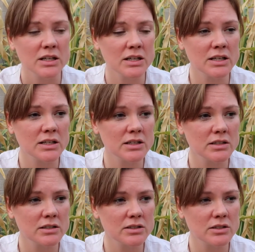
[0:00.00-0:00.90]

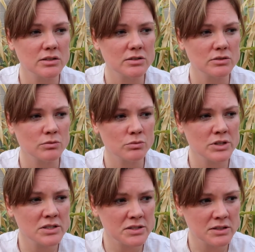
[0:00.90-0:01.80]
And
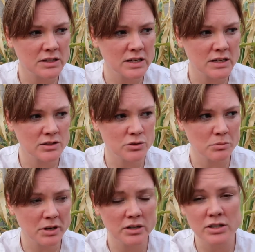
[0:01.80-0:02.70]
recently, so
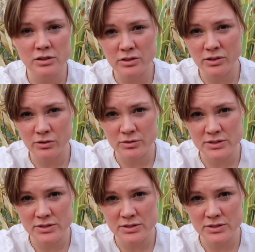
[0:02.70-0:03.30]
about a year ago,